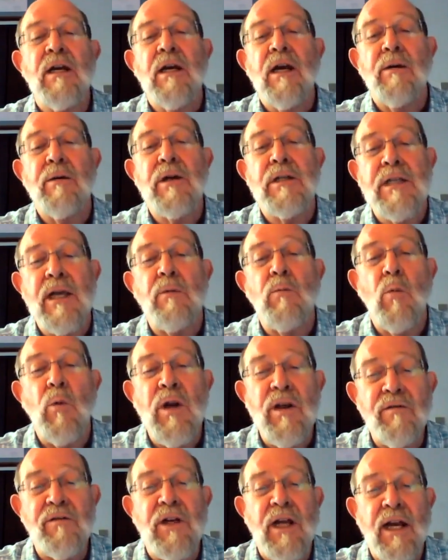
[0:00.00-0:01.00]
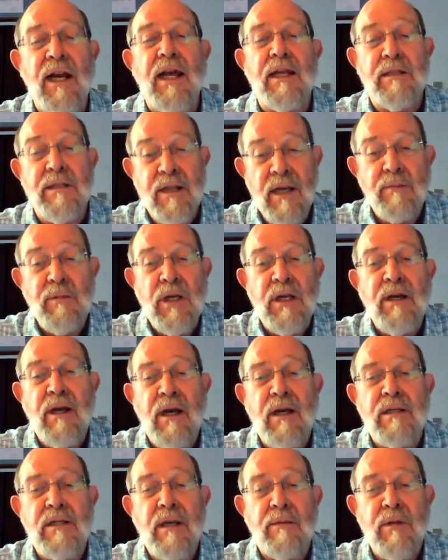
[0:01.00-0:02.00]
When I say we've neglected, I mean
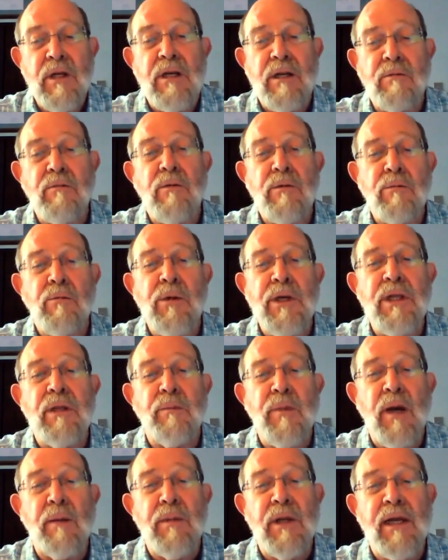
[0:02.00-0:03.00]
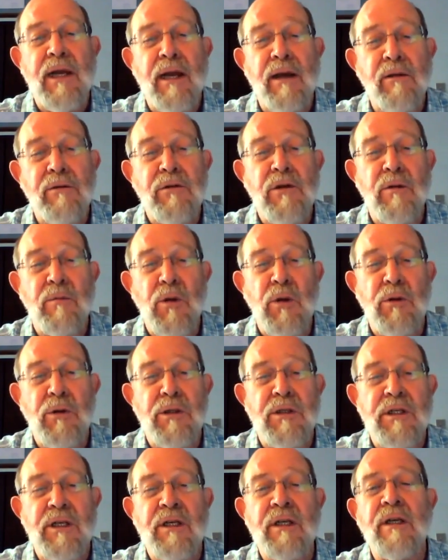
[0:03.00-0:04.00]
us. I mean we, the public health
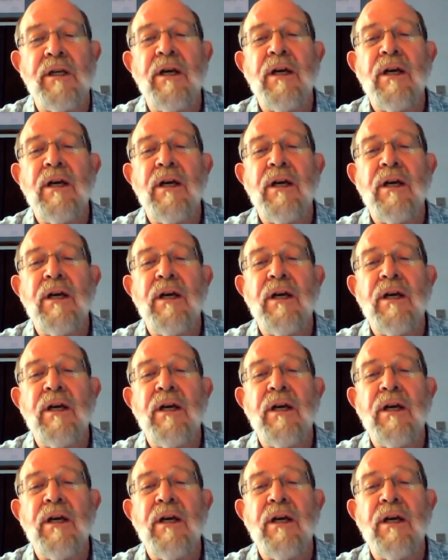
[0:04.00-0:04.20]
community.